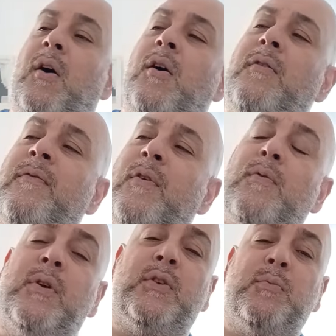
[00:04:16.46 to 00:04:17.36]
Our
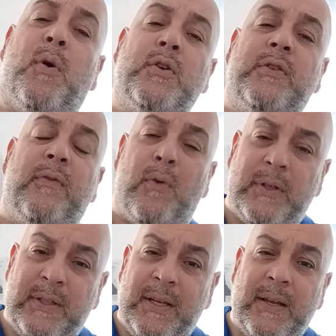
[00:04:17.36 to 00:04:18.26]
vote is March
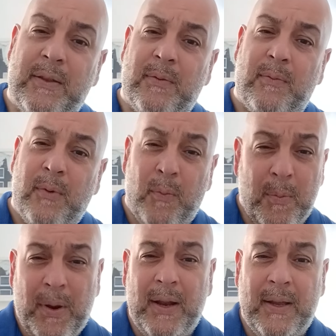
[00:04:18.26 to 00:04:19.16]
14th, where
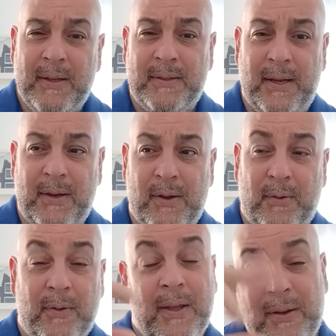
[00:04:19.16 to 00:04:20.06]
we're probably going to say
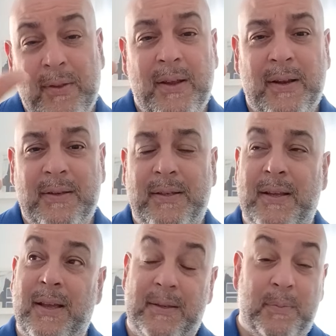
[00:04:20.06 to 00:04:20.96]
no. I know they're going to say
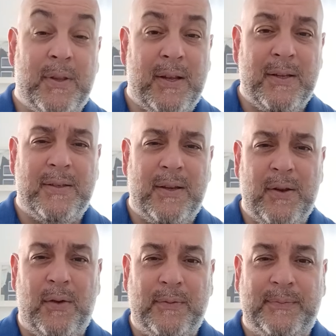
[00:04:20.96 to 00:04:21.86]
yes, but they're going to say
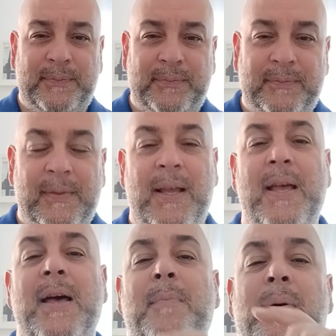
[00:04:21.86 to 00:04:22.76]
no.
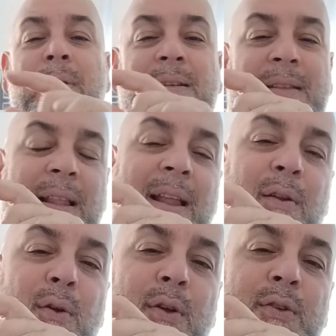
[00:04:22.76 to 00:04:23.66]
But because of that
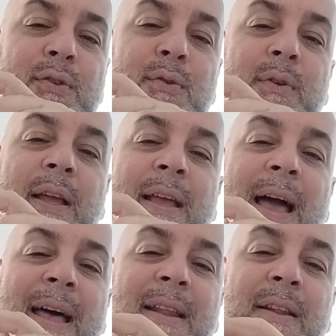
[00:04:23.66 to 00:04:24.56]
lawsuit, it
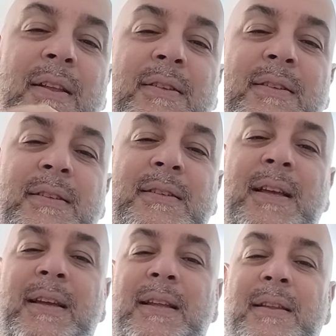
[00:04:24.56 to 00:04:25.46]
added a
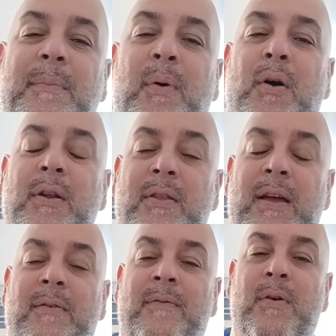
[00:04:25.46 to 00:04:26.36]
second part of
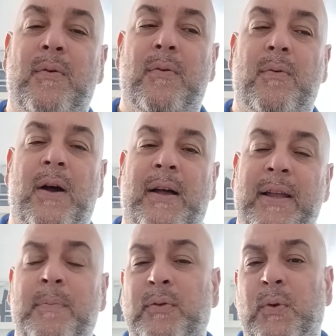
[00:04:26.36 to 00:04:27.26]
that vote on
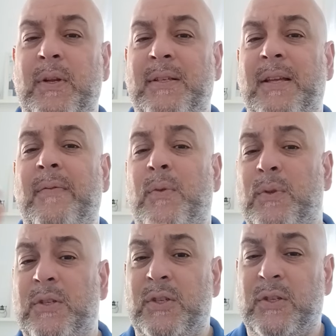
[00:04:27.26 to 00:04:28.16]
April 27th,
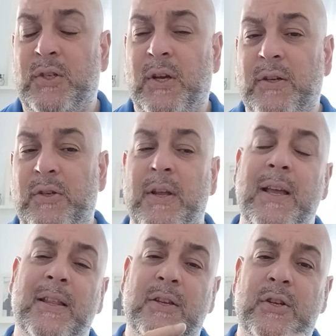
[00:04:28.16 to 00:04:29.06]
which is just judge.
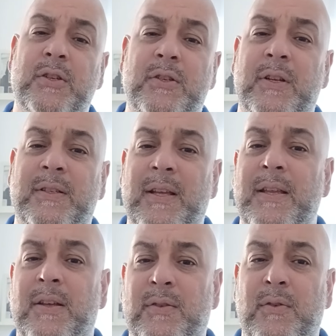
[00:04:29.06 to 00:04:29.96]
The judge is going to say
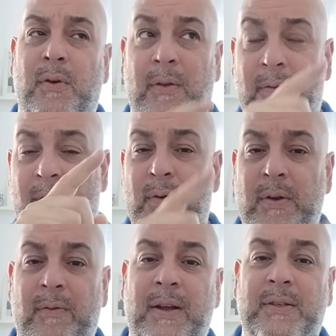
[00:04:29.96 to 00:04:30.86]
yes or no on the
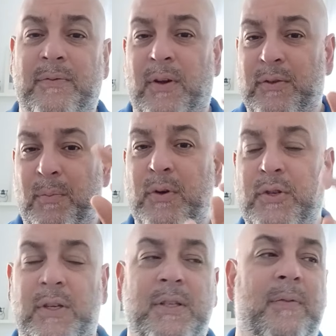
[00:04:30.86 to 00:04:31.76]
voting rights as far as
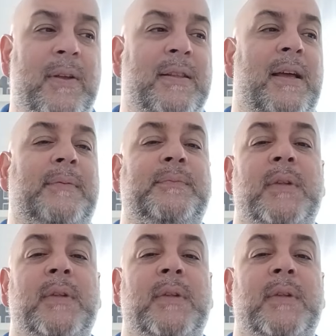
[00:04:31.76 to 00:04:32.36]
merging and stuff like that.